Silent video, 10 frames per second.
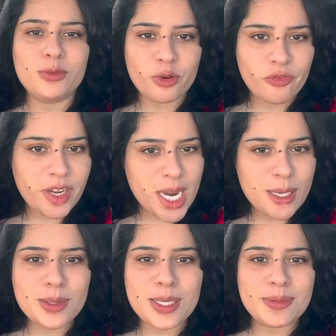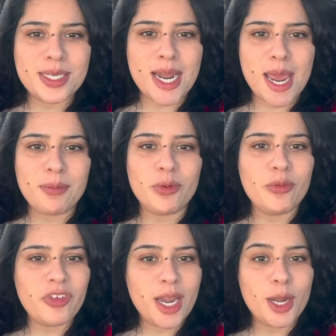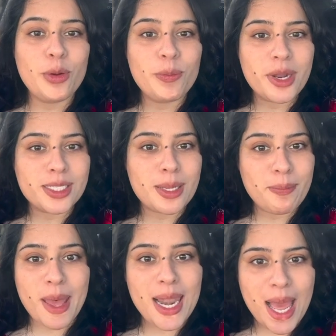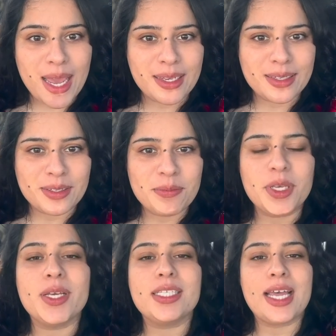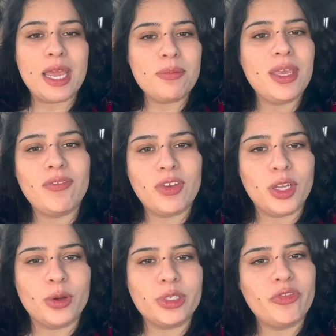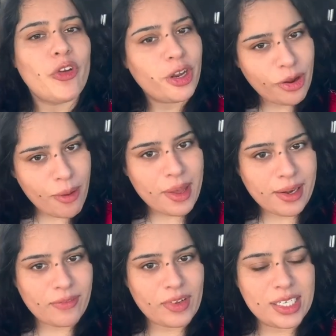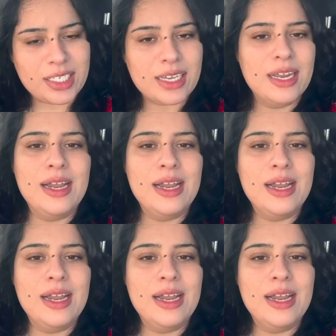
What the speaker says: don't forget to subscribe, don't forget to press the bell icon, because I make videos for your benefit.